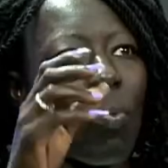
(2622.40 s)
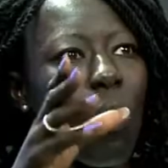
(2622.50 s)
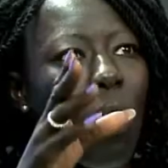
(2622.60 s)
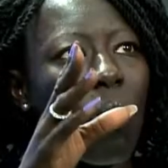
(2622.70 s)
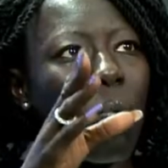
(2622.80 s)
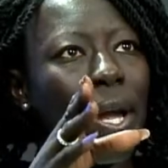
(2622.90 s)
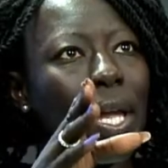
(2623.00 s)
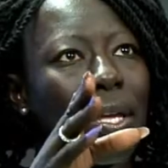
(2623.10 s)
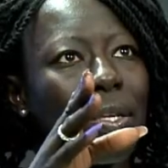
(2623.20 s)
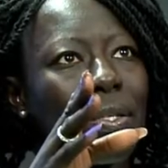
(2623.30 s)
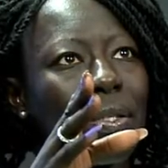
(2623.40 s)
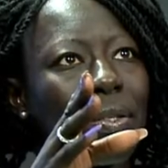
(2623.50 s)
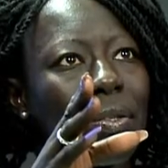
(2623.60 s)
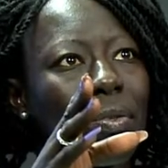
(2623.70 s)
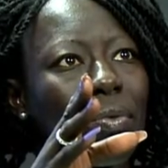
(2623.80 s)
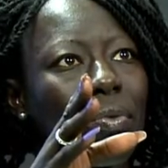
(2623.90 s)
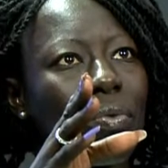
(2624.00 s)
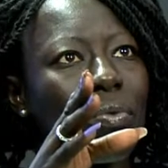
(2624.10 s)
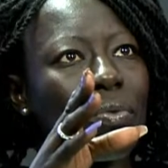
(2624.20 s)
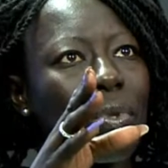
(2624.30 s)
in what ways
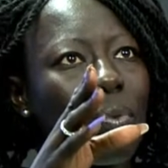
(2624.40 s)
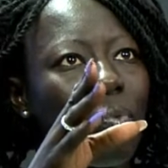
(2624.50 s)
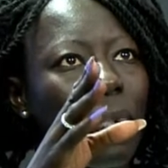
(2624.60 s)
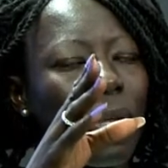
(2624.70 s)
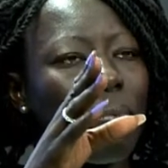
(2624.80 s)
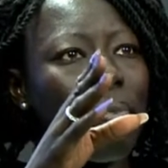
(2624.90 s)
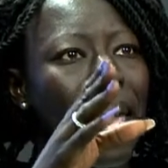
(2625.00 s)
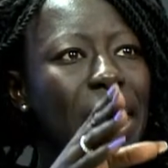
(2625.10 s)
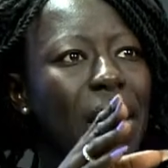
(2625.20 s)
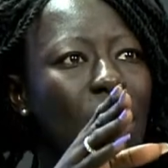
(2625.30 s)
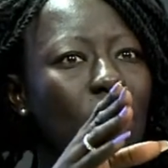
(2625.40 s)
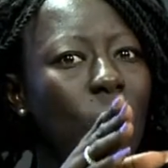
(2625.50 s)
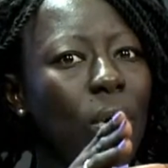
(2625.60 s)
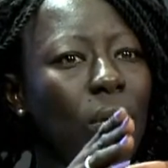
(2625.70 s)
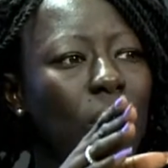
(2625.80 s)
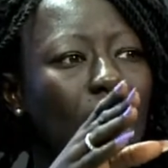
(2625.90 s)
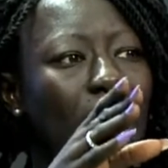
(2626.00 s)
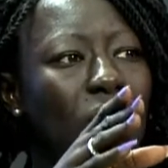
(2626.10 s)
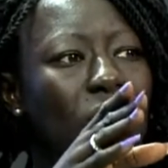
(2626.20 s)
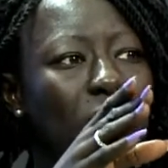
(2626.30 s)
will making a will
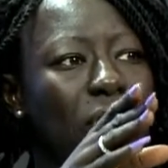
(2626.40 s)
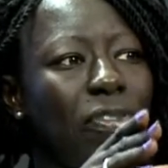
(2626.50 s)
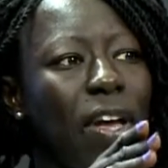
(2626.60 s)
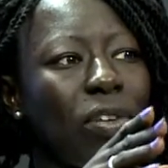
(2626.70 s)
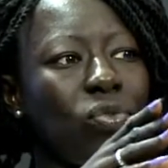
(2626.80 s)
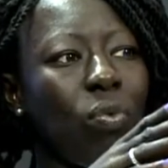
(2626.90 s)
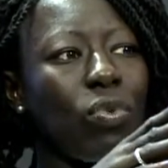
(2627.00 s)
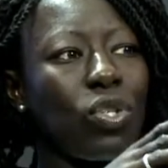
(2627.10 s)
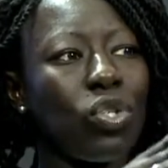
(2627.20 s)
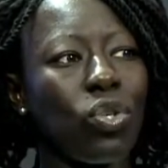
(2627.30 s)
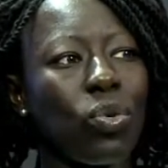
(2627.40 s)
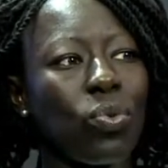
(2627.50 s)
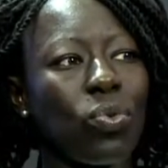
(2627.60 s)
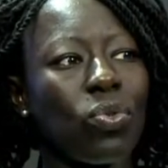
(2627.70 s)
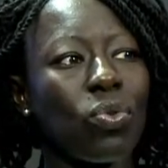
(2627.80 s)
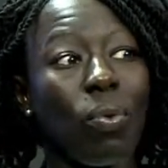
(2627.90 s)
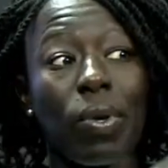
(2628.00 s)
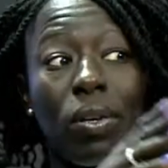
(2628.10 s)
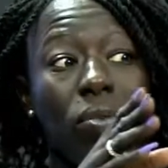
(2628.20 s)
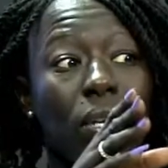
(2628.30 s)
actually affect or reduce
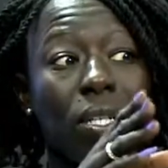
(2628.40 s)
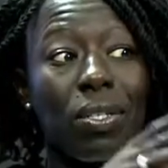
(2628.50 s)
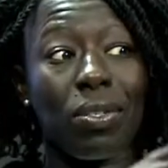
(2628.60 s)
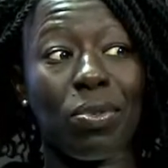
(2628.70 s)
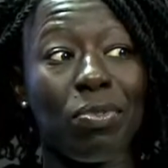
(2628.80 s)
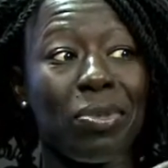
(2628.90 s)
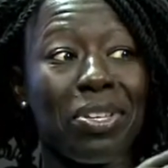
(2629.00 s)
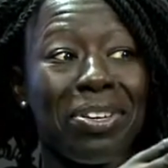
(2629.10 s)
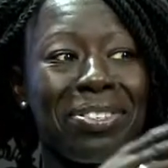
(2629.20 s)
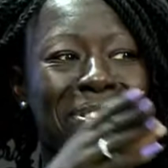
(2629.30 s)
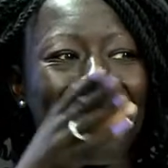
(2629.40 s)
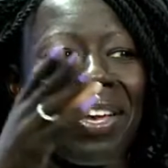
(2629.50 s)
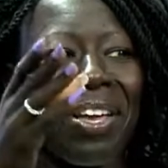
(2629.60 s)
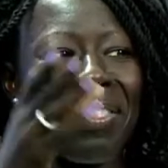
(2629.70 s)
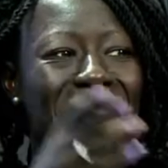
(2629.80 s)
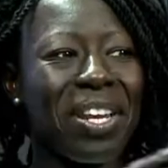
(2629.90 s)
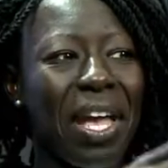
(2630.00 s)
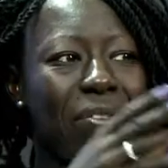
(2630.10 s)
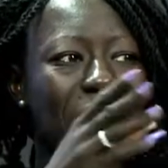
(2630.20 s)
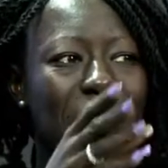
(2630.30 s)
or increase, you give me the answer, the
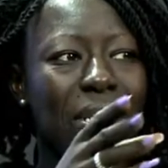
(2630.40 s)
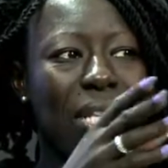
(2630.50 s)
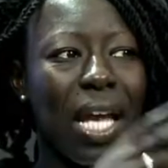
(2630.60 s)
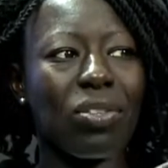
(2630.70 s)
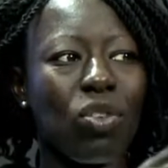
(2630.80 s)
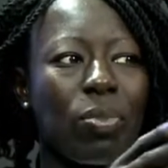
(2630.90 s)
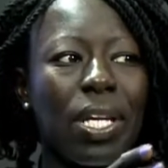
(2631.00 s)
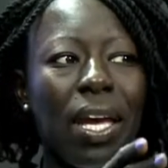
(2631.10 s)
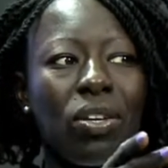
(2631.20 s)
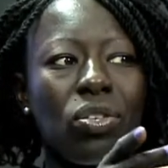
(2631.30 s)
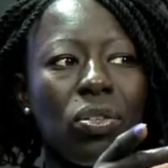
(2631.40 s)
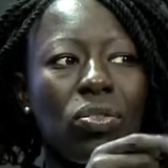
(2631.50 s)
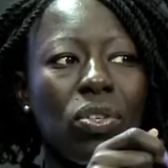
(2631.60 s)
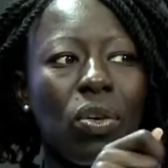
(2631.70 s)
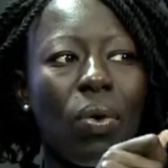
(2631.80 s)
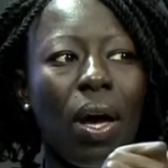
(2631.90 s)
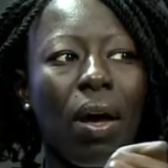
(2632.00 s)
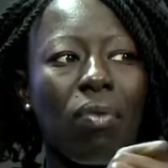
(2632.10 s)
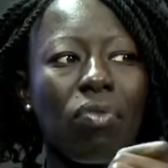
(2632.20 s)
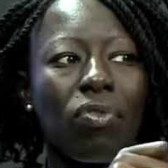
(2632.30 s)
inheritance tax obligations that you
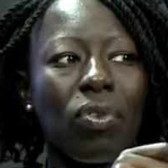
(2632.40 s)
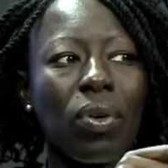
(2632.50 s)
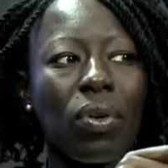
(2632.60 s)
have?